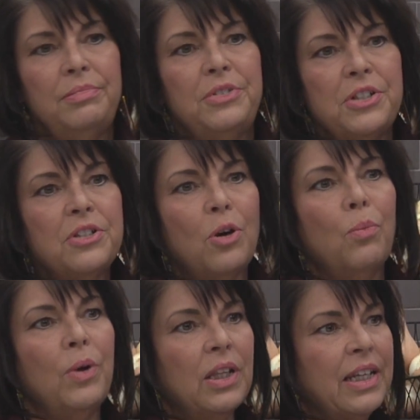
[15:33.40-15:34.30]
just a
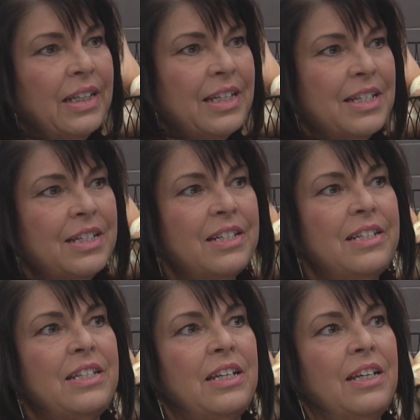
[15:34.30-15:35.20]

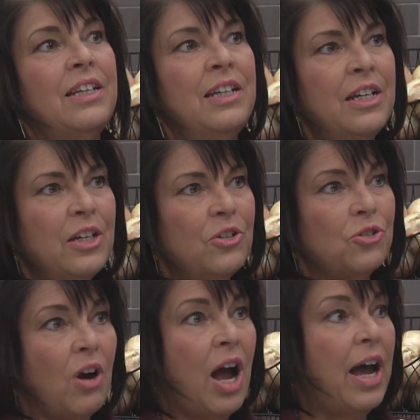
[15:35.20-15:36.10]
willingness to
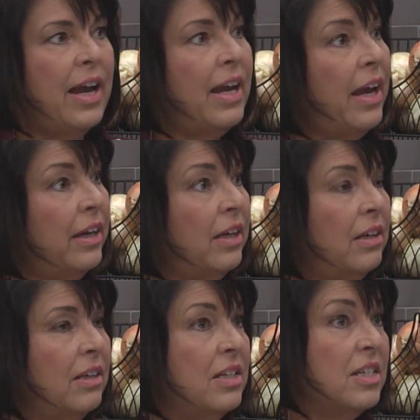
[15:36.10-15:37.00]
try
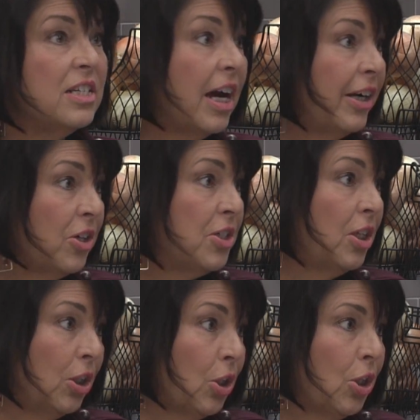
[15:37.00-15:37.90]
and a desire
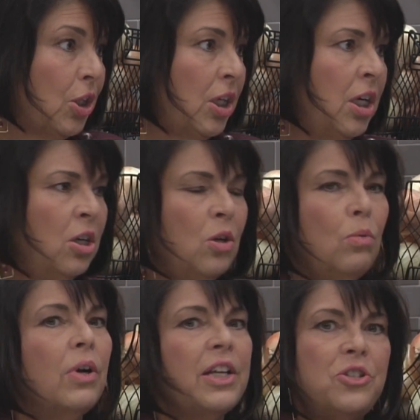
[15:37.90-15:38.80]
to learn
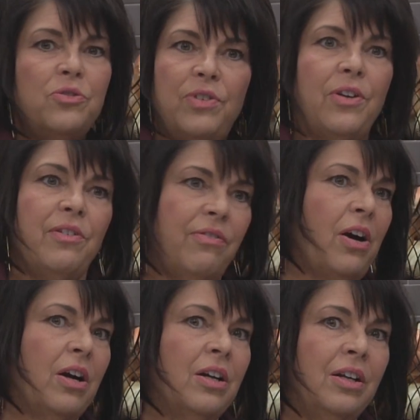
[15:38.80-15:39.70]
will get you very
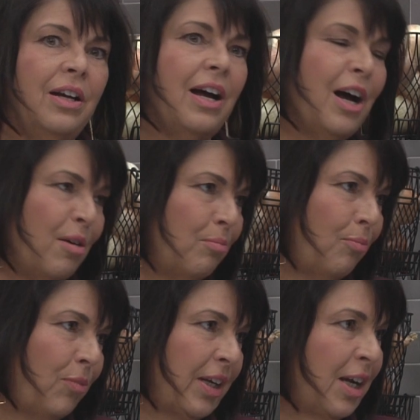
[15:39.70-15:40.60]
far
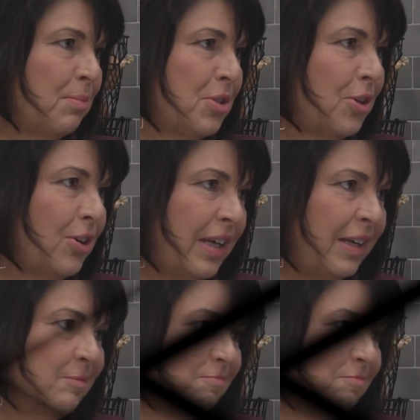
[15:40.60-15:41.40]
when it comes to cooking.